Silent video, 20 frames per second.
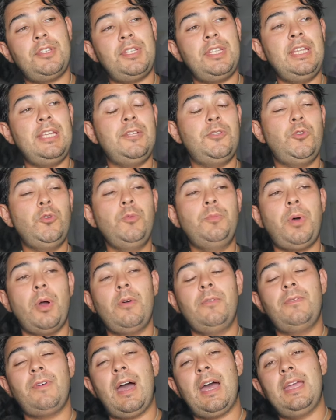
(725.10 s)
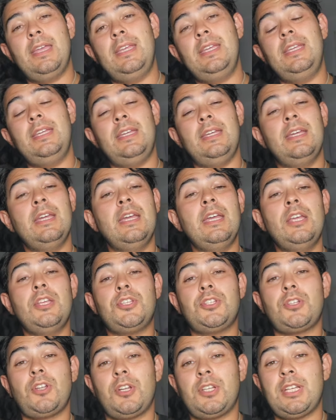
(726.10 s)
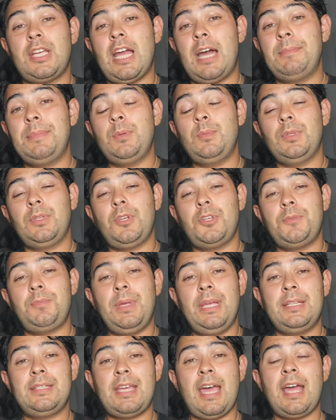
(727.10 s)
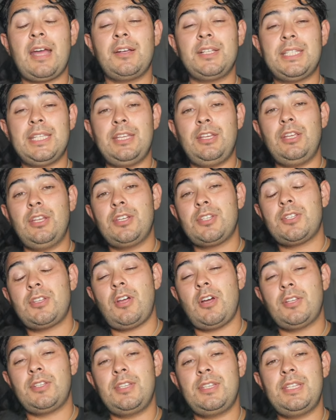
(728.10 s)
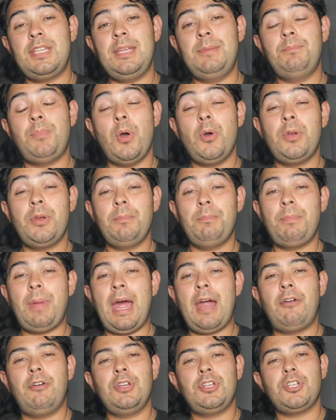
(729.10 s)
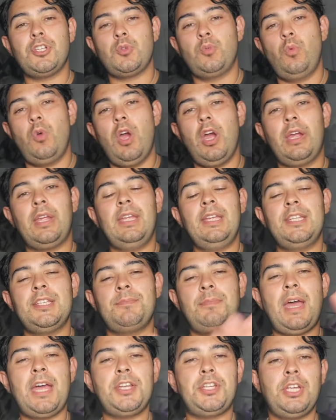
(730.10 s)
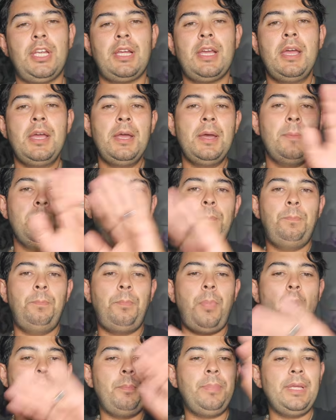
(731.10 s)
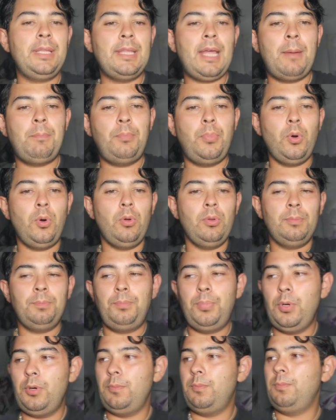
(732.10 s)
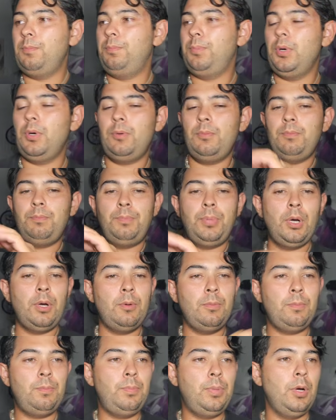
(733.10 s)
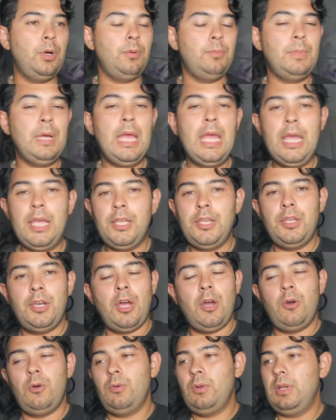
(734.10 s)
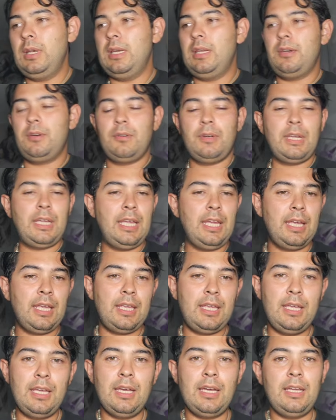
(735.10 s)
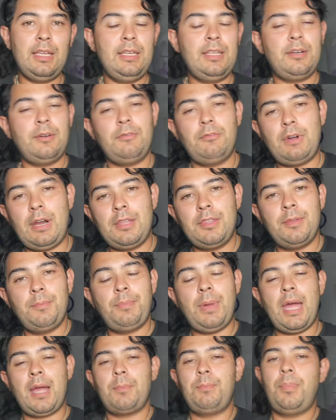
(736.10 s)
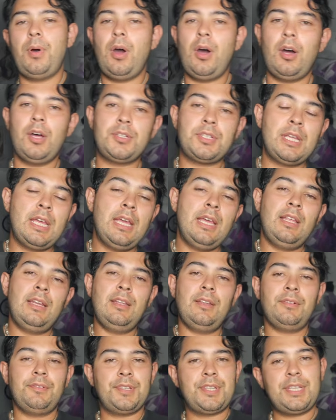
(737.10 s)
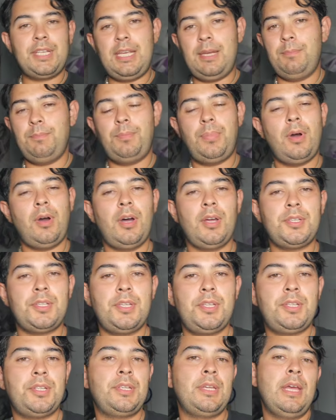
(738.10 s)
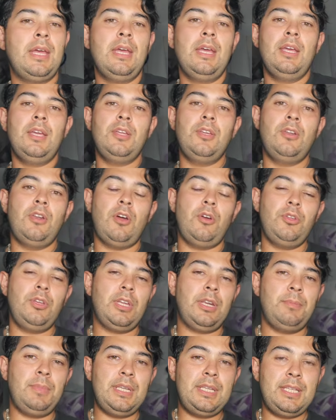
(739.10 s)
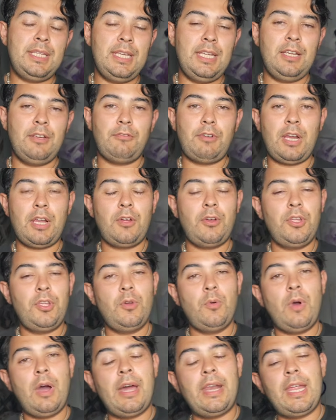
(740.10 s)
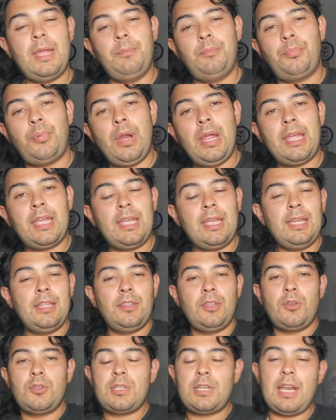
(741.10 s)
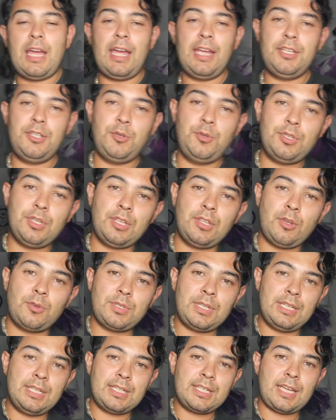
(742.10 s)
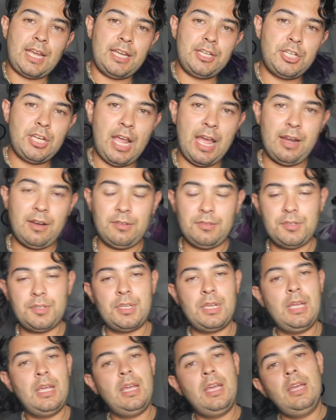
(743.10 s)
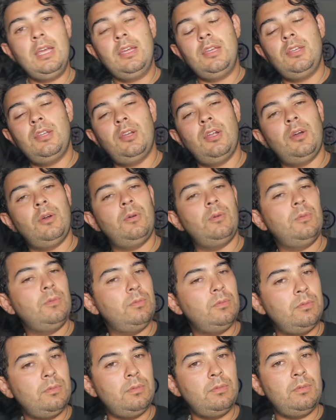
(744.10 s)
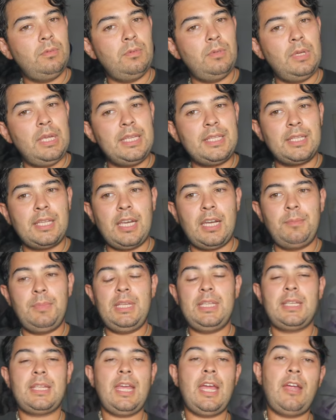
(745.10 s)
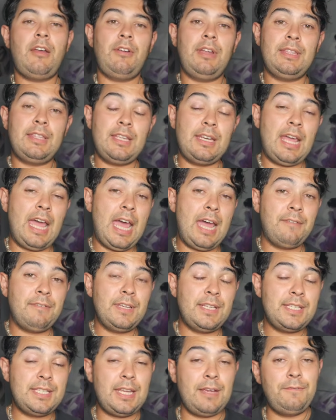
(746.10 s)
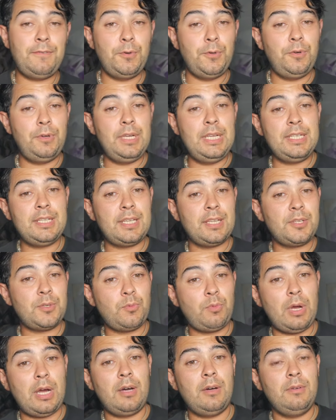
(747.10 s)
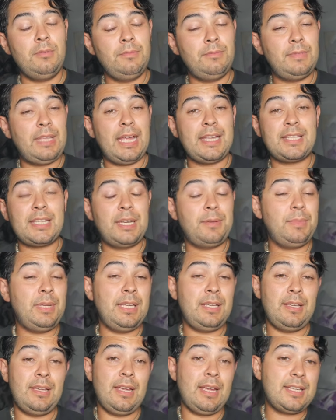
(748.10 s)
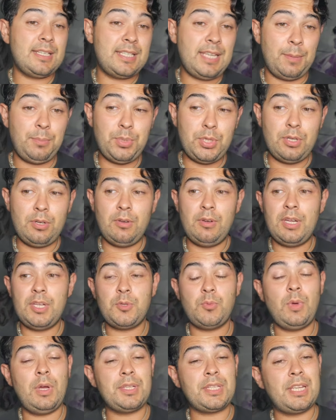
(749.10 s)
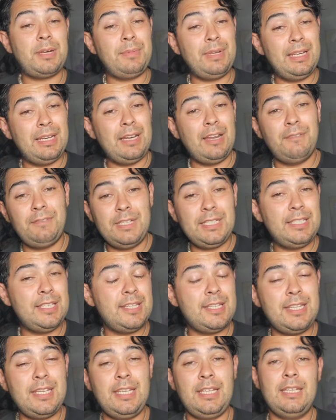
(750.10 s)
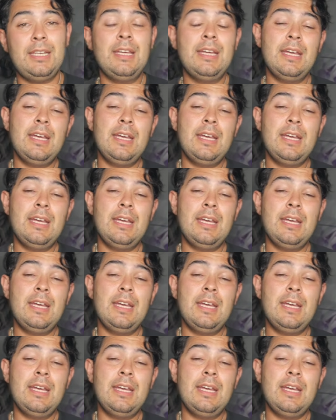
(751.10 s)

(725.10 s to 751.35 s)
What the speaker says: see Tupo Vai start to come in with those big tackles, and you're going to start to see Bowden Barrett just working his magic, popping that ball, boom, boom, boom, boom. Little kick here, little round the back pass, little skip passes. You're going to be seeing Reiko Ioane breaking in those lines, using those inside channels. You know, it's going to be scary. And then having Sevu Reese as well, that's going to be exceptional as well. It's going to be lovely to see.